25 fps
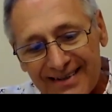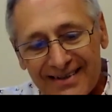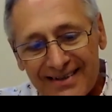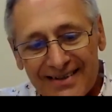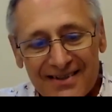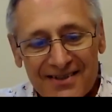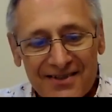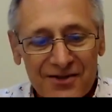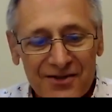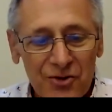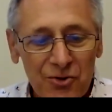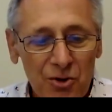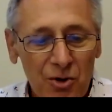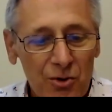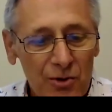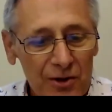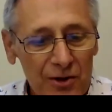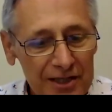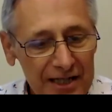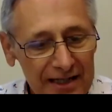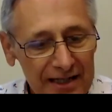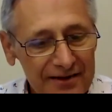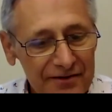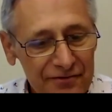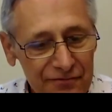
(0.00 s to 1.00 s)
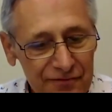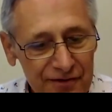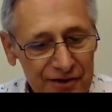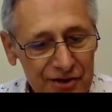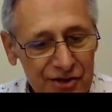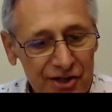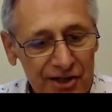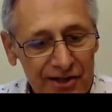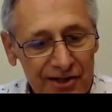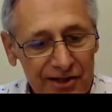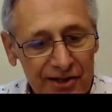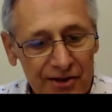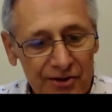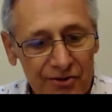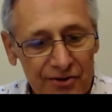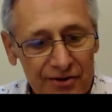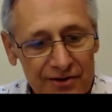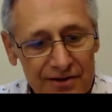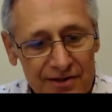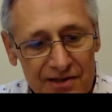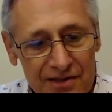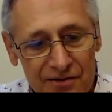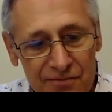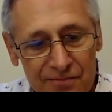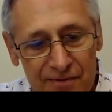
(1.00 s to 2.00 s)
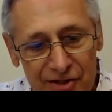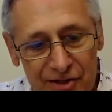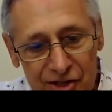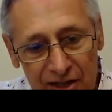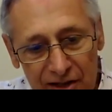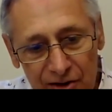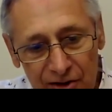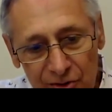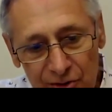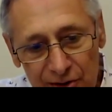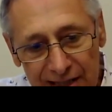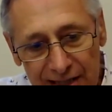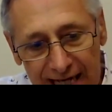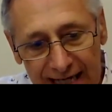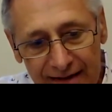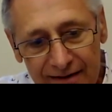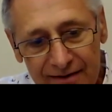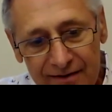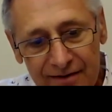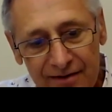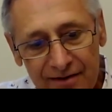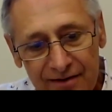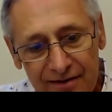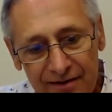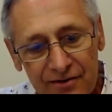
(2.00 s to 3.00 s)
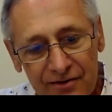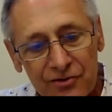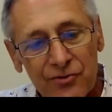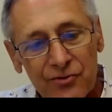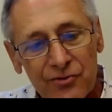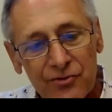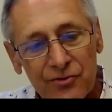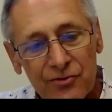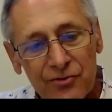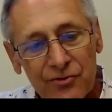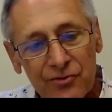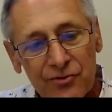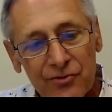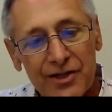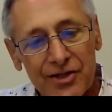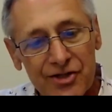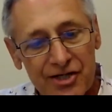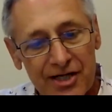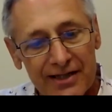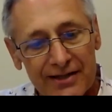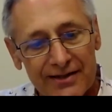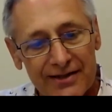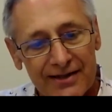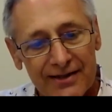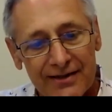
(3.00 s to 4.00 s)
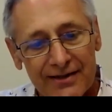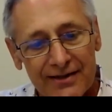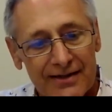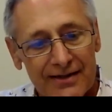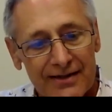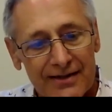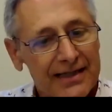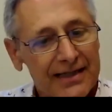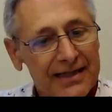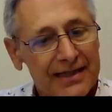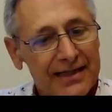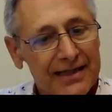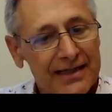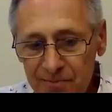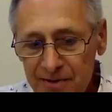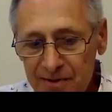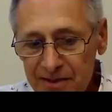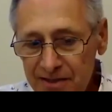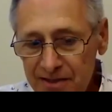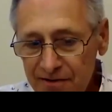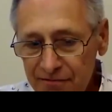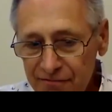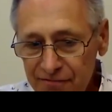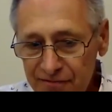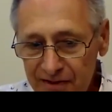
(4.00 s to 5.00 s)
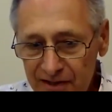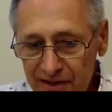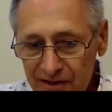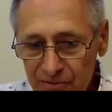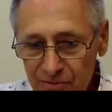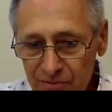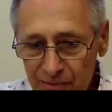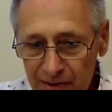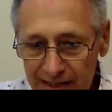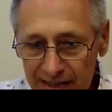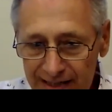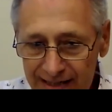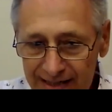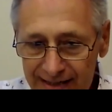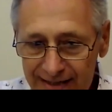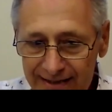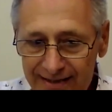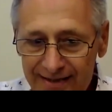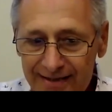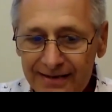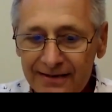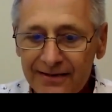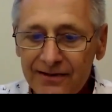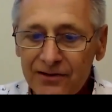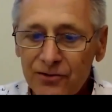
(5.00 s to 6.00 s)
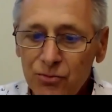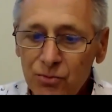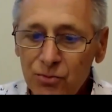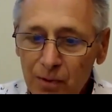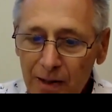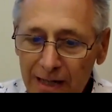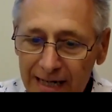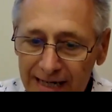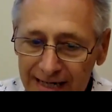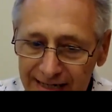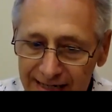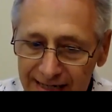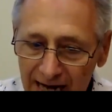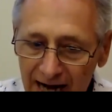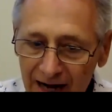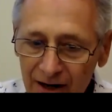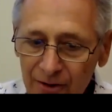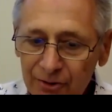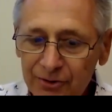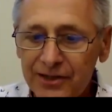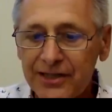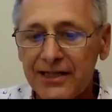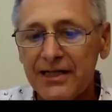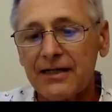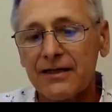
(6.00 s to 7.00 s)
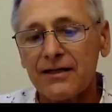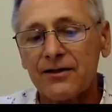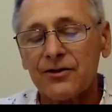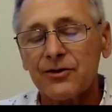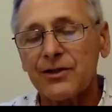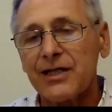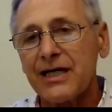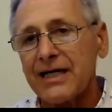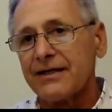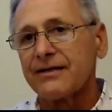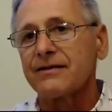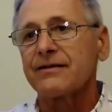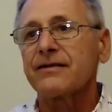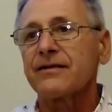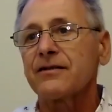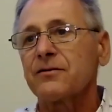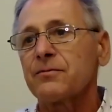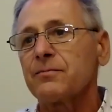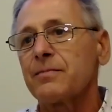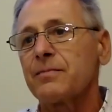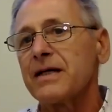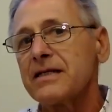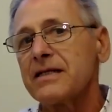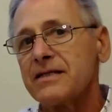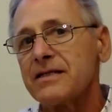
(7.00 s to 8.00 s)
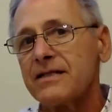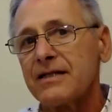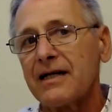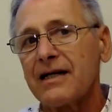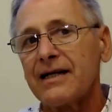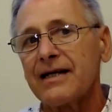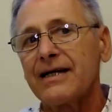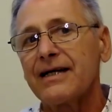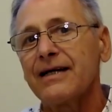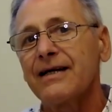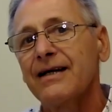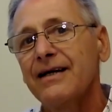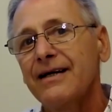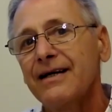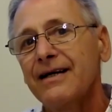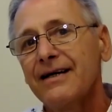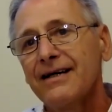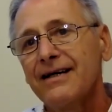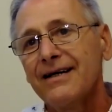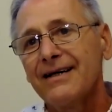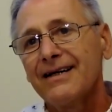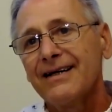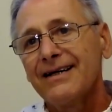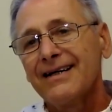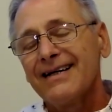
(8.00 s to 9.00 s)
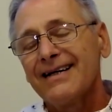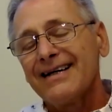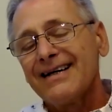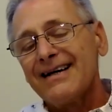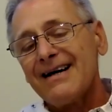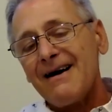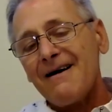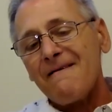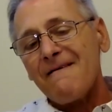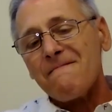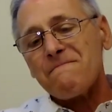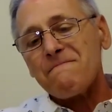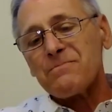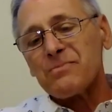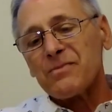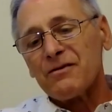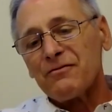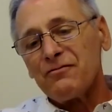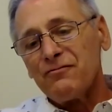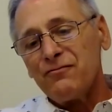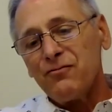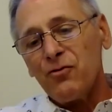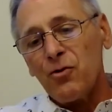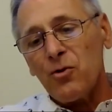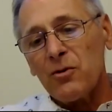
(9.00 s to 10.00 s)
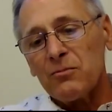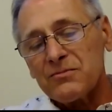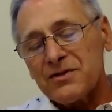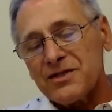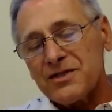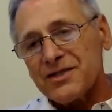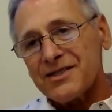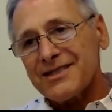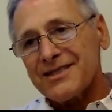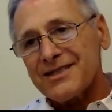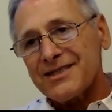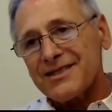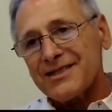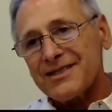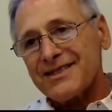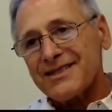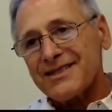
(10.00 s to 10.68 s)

so-called artificial neurons, which are connected to each other in, in a very specific way. And the way how they are connected basically uh, forms